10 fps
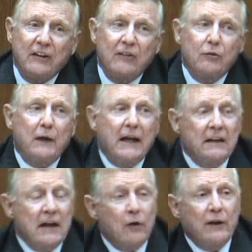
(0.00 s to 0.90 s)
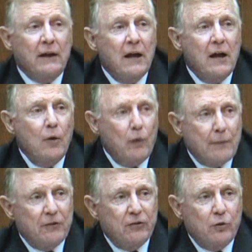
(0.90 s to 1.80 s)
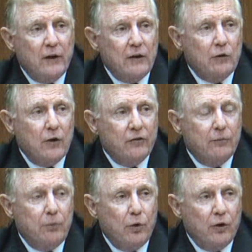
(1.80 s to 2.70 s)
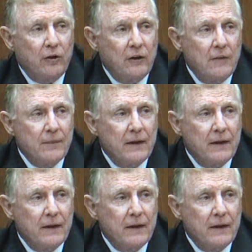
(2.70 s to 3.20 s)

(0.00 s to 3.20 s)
since we had not only weapons going across the border,